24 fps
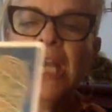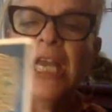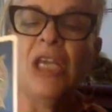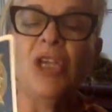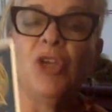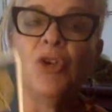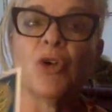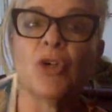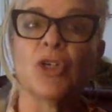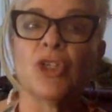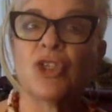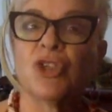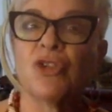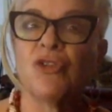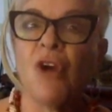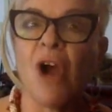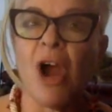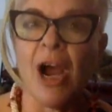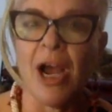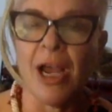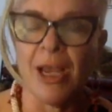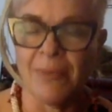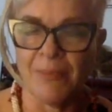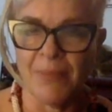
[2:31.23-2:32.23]
Your
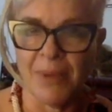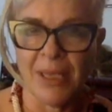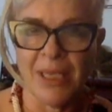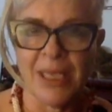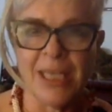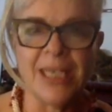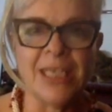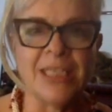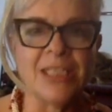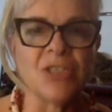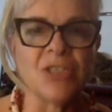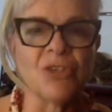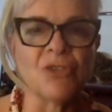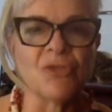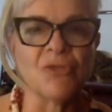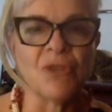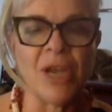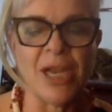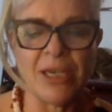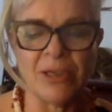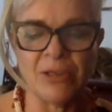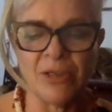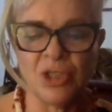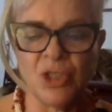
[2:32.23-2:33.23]
tribe is
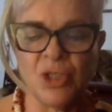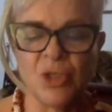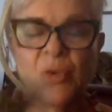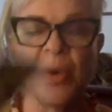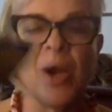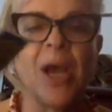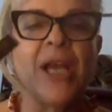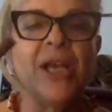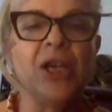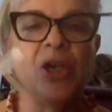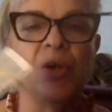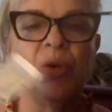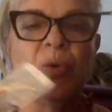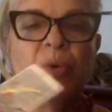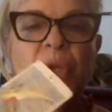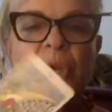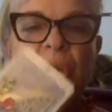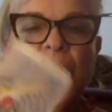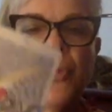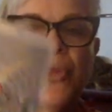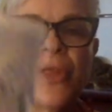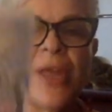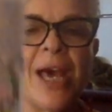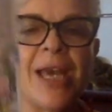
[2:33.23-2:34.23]
around you, and you
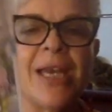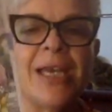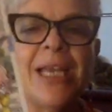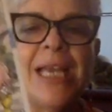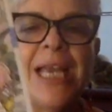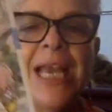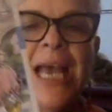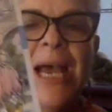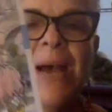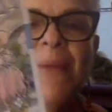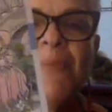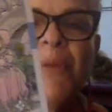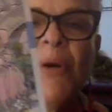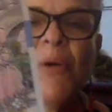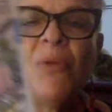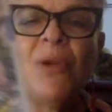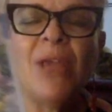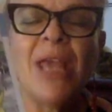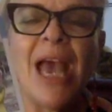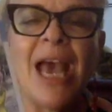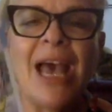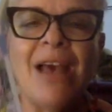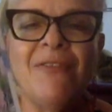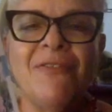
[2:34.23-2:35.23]
know that. But we
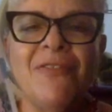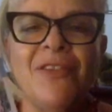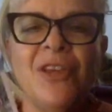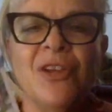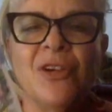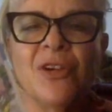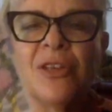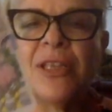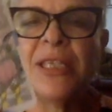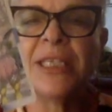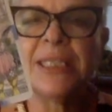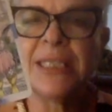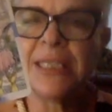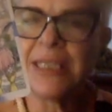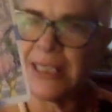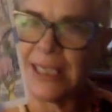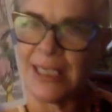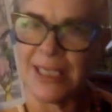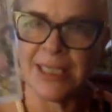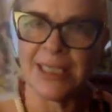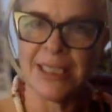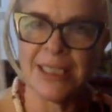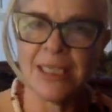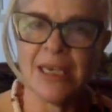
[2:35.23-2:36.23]
have here the
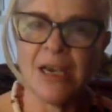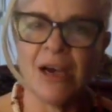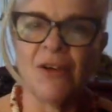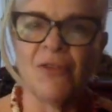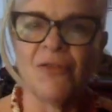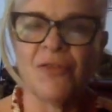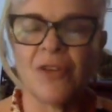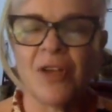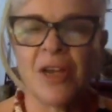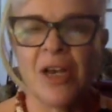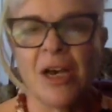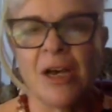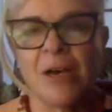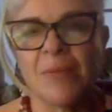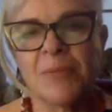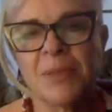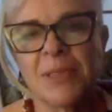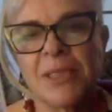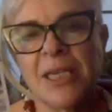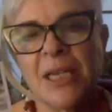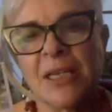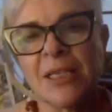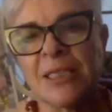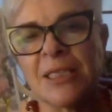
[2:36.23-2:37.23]
Six of
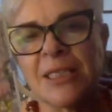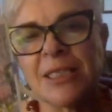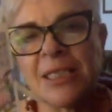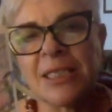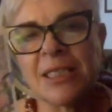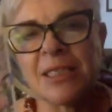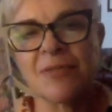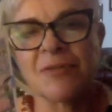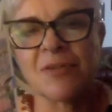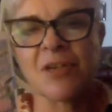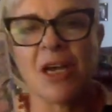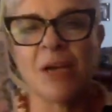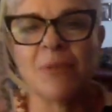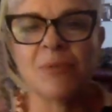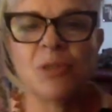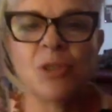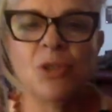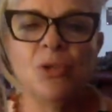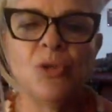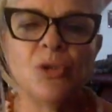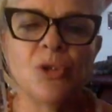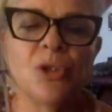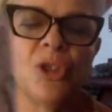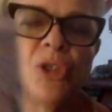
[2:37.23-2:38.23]
Cups. Now, the Six of Cups
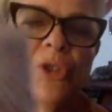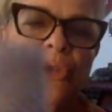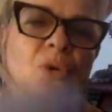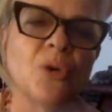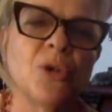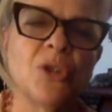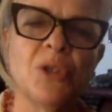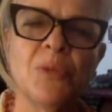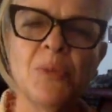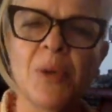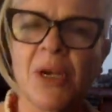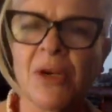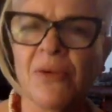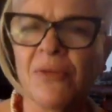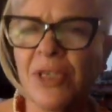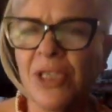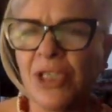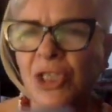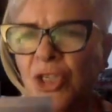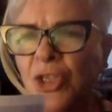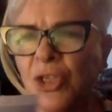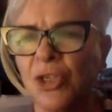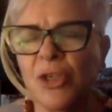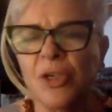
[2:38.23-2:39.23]
usually talks about a
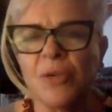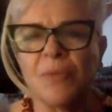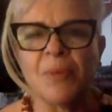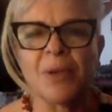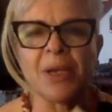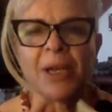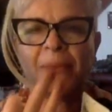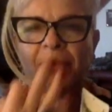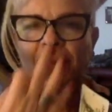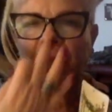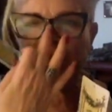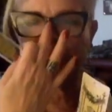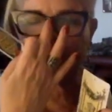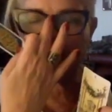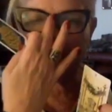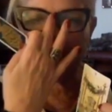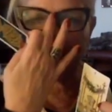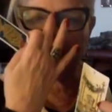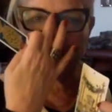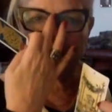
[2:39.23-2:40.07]
return, but I'm not seeing